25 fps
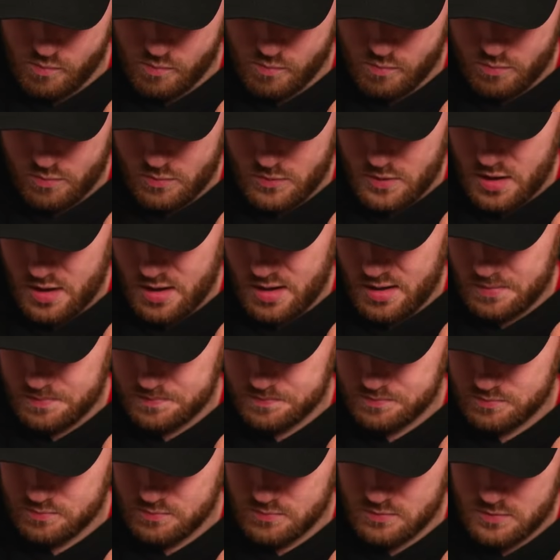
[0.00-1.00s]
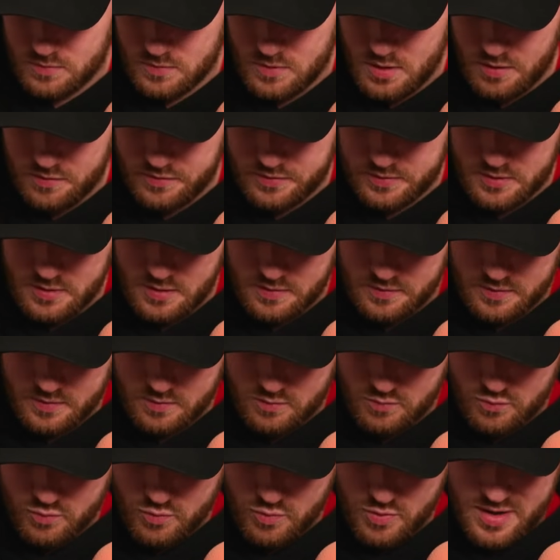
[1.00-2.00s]
Yeah, nothing
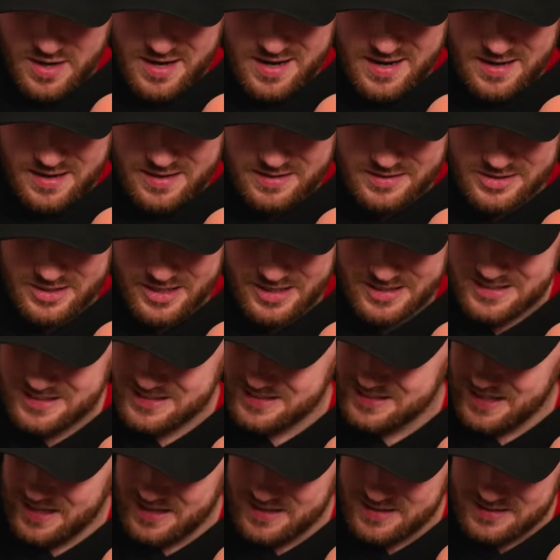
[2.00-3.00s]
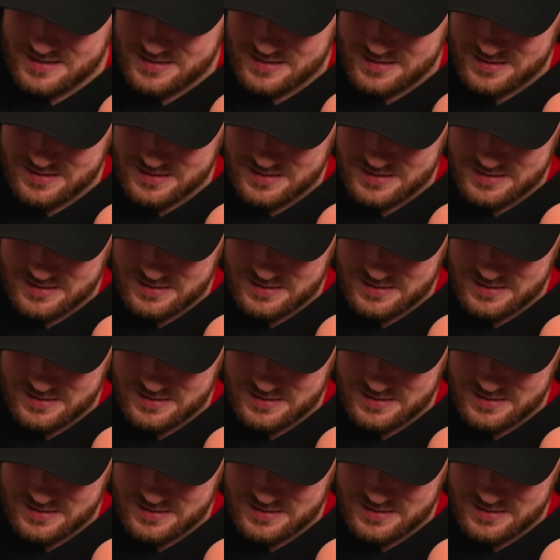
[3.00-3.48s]
really. Chasing Status.